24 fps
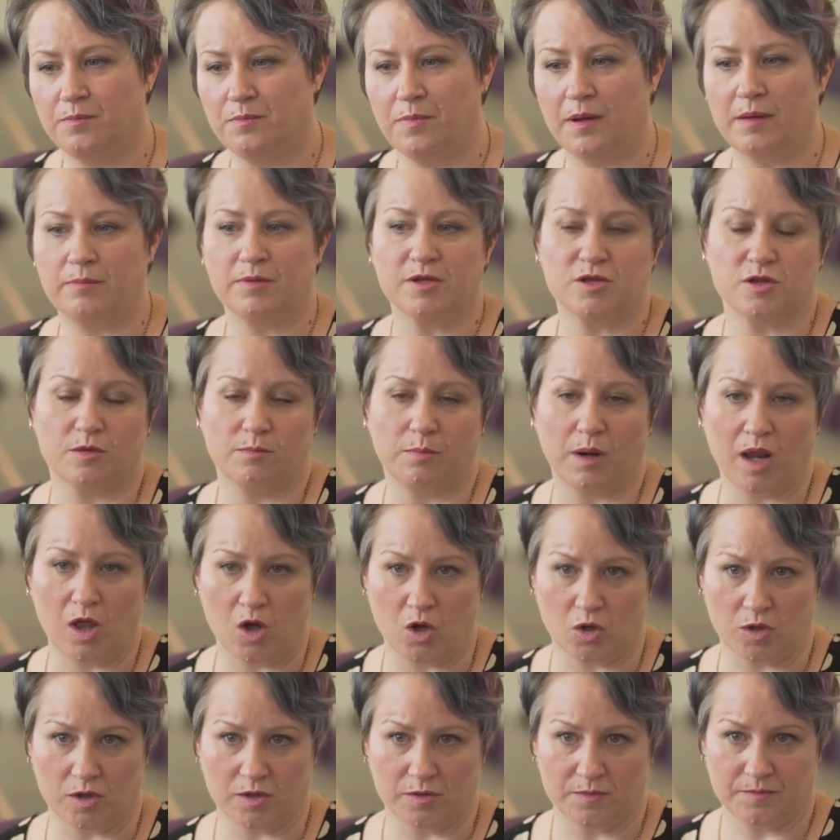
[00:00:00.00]
publish a
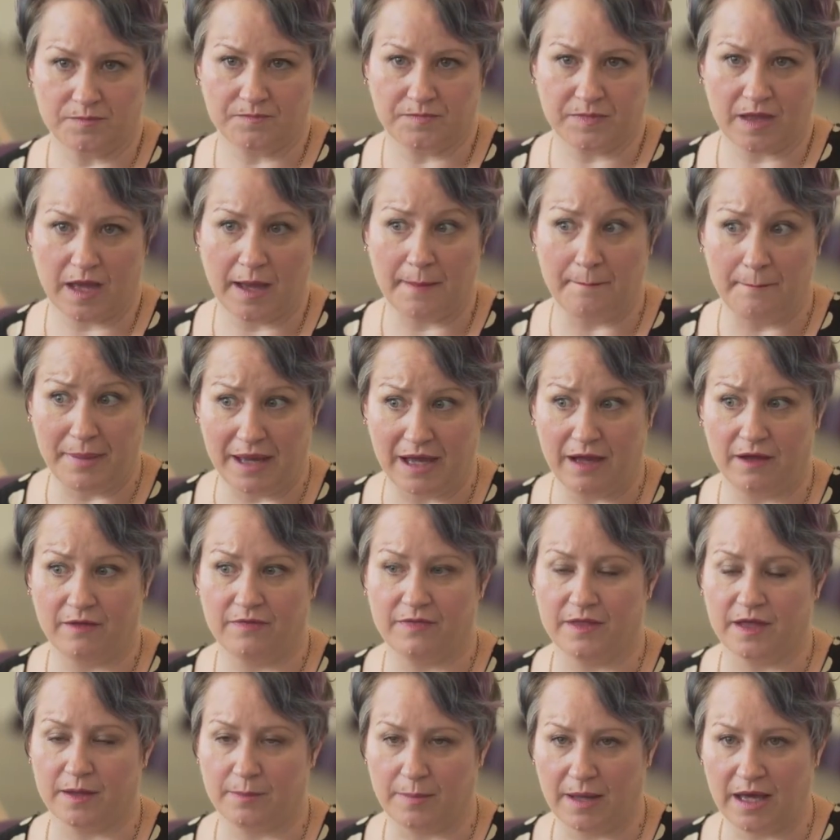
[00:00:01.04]
blog about
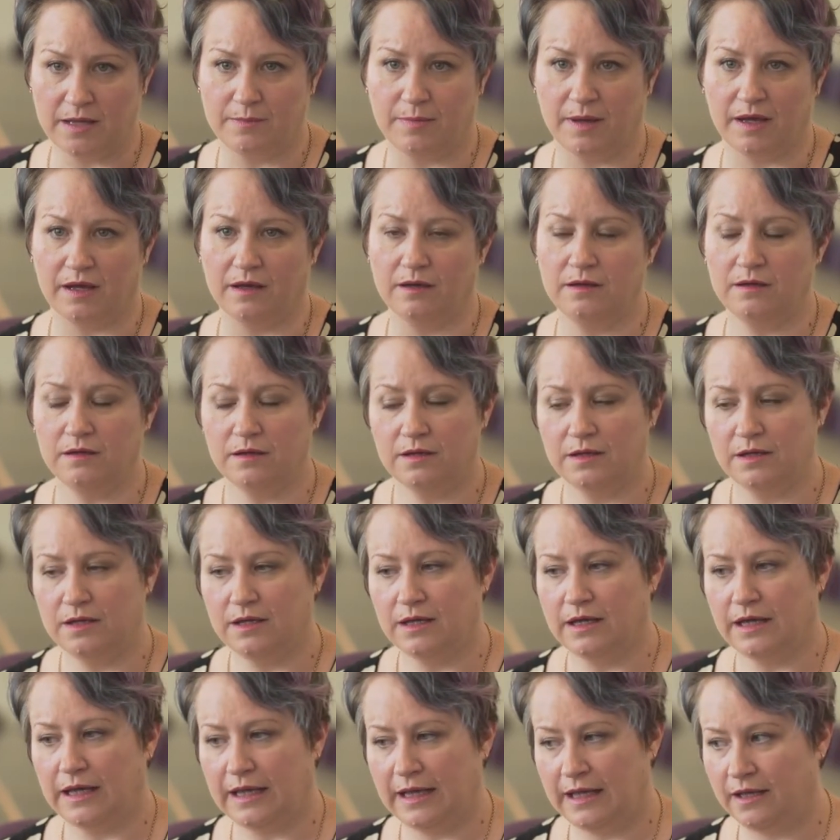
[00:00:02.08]
their paper
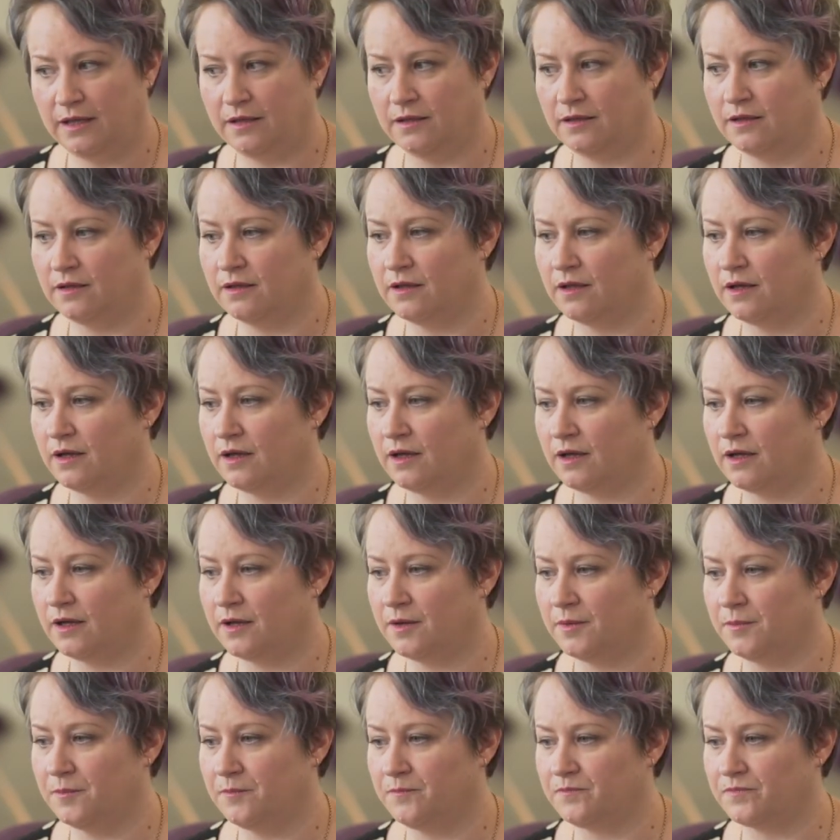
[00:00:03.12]
in
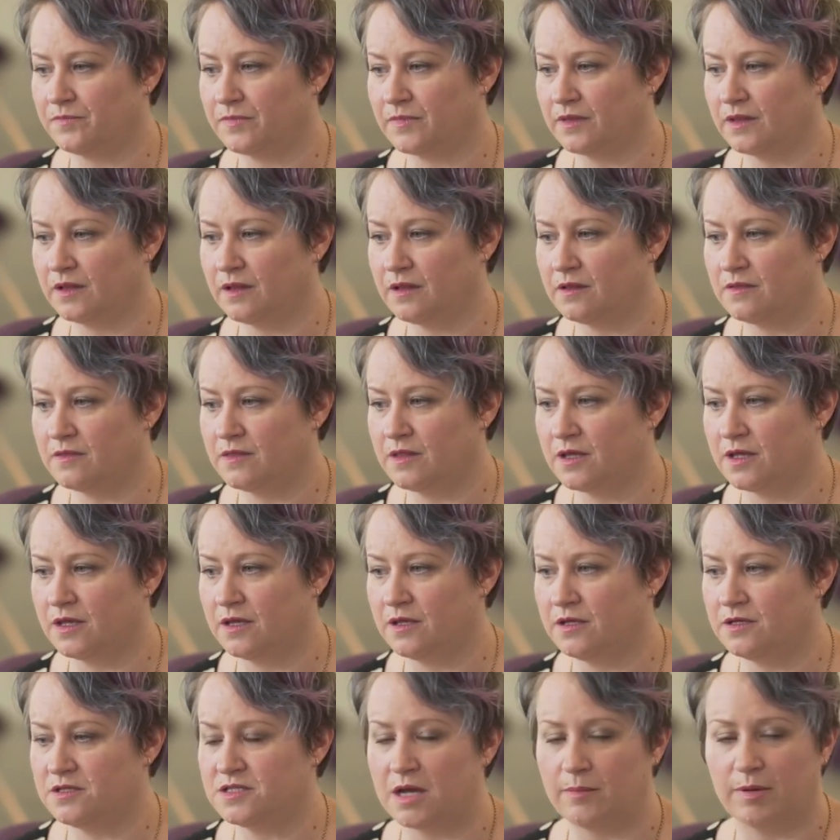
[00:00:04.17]

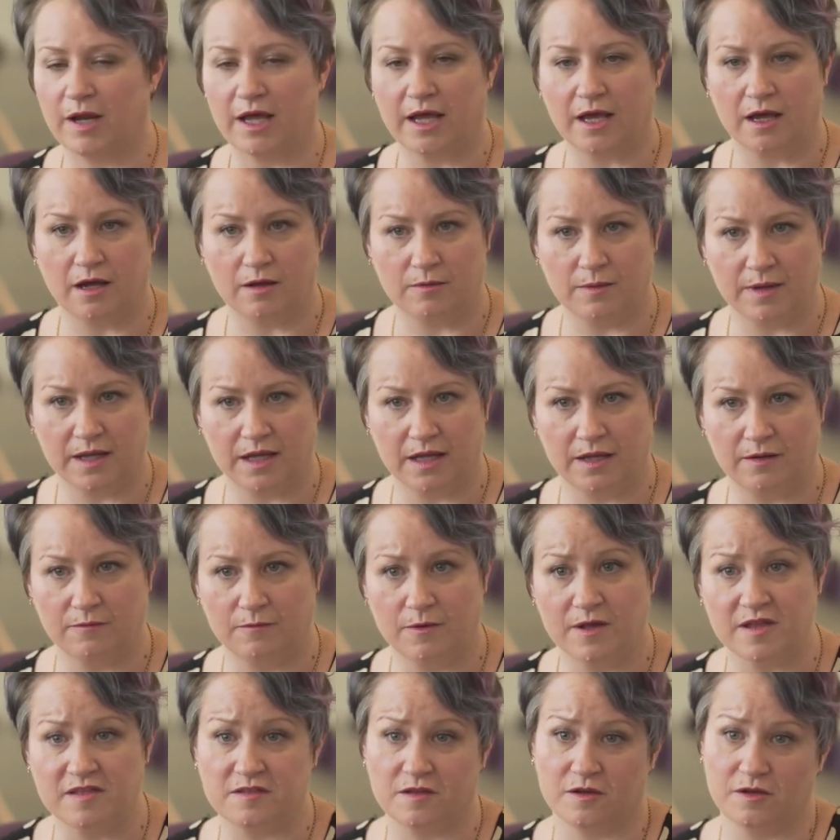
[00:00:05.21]
the AARE
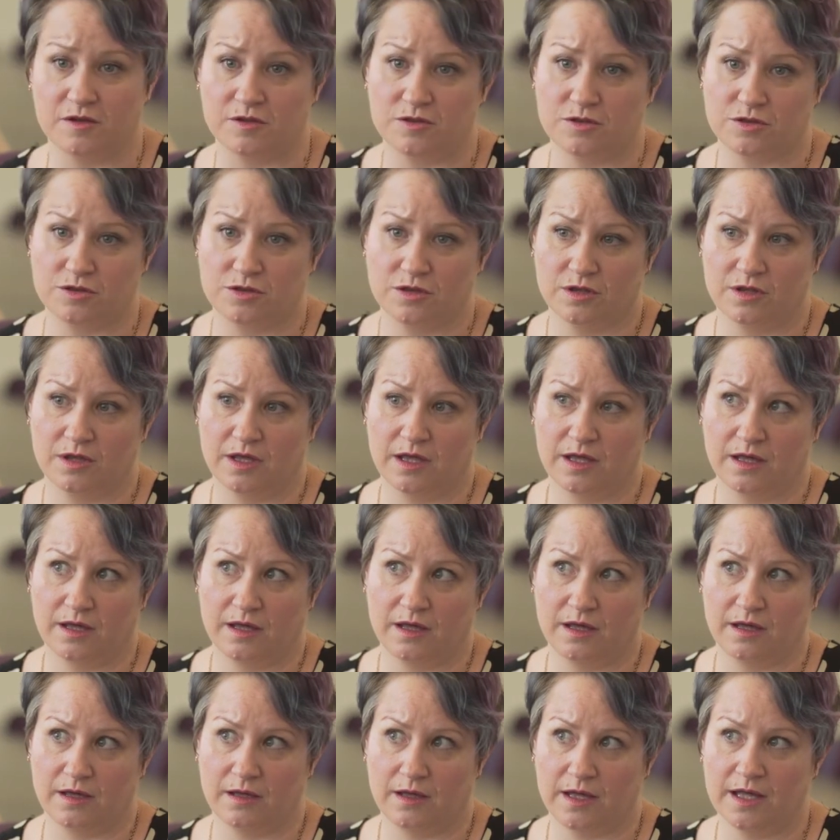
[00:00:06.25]
Research,
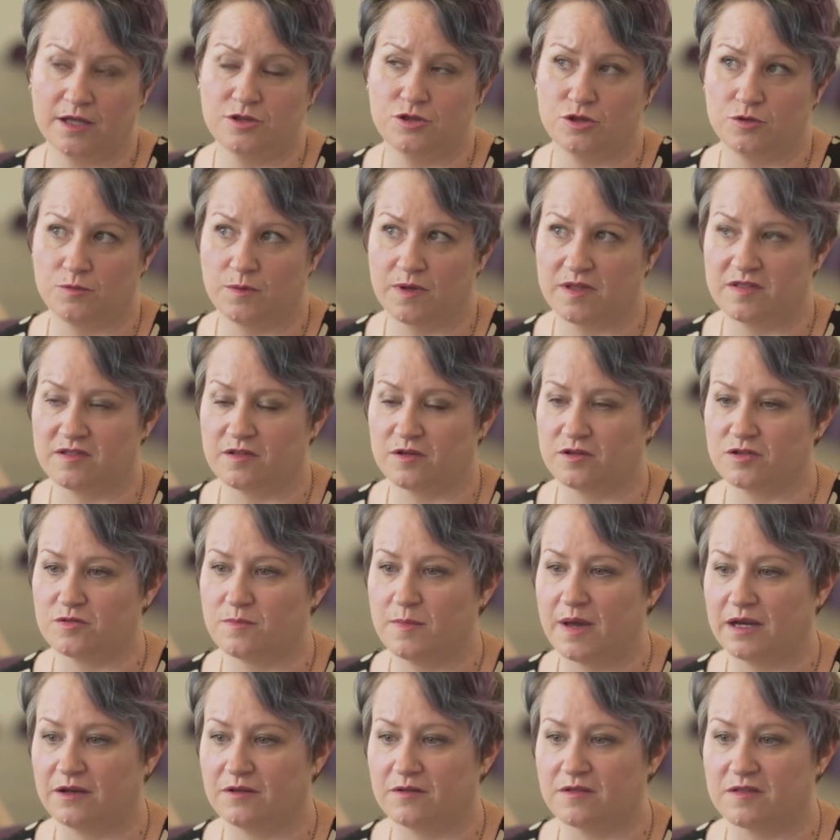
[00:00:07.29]
Edu Research
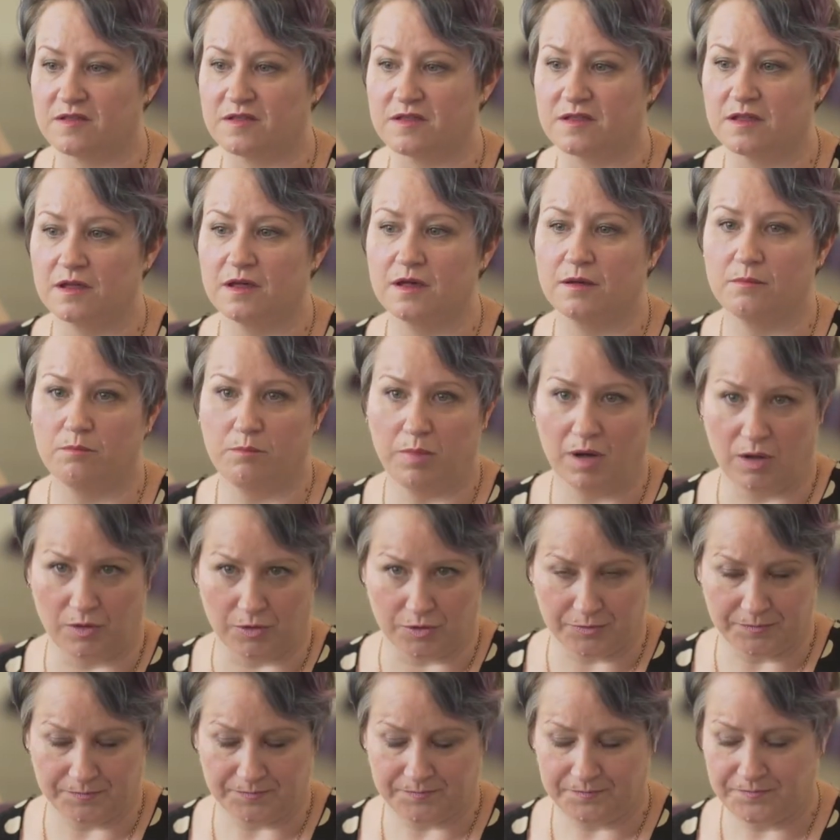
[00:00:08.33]
Matters blog.